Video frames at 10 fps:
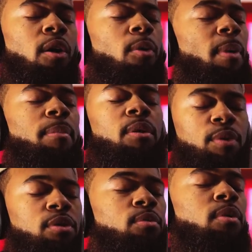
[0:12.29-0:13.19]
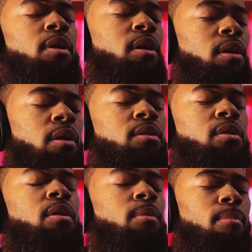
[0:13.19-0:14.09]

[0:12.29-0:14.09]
Oh, baby, when you wanna get to the